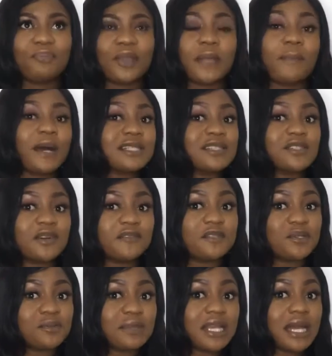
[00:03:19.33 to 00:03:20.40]
it passes off
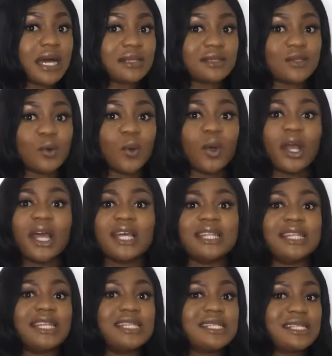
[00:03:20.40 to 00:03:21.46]
to me as though
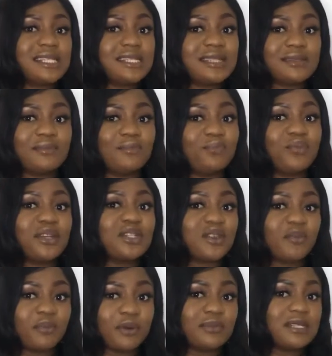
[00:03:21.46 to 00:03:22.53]
this breach
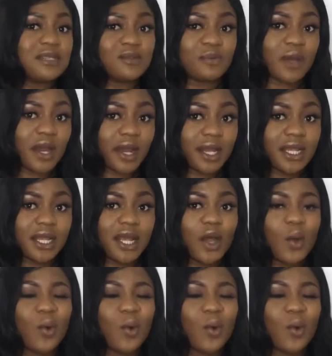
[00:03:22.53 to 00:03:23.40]
of promise to marry